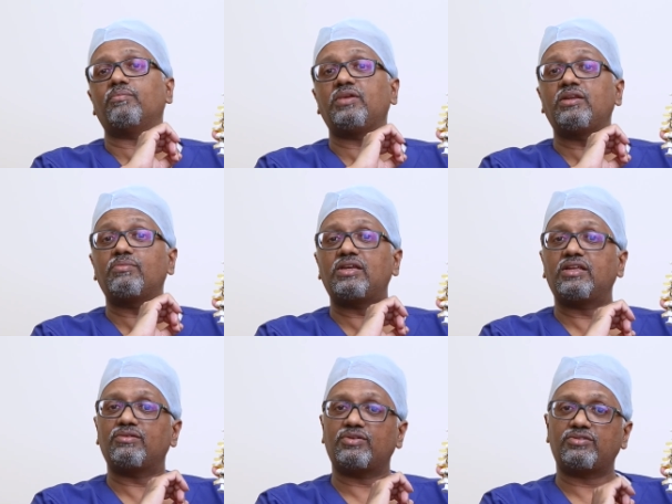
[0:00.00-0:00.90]

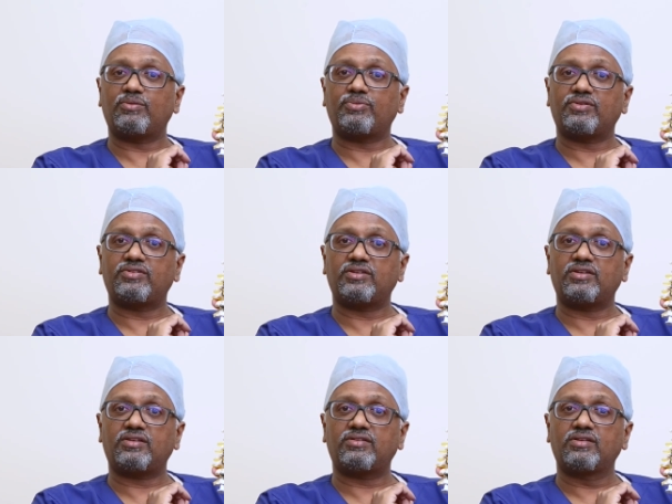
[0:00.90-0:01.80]
minimally invasive
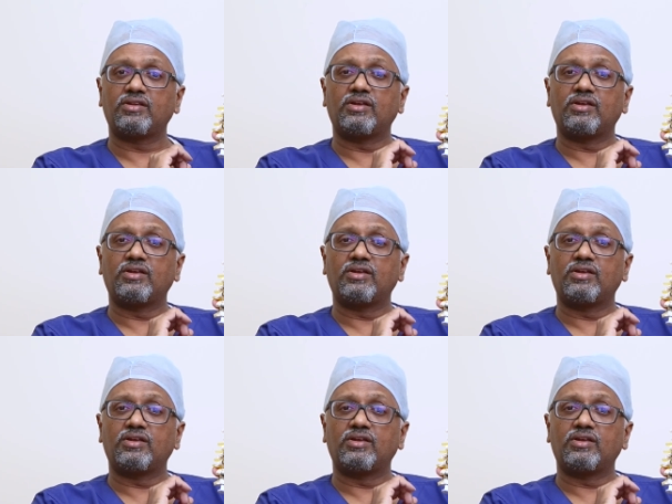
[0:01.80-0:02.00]
procedures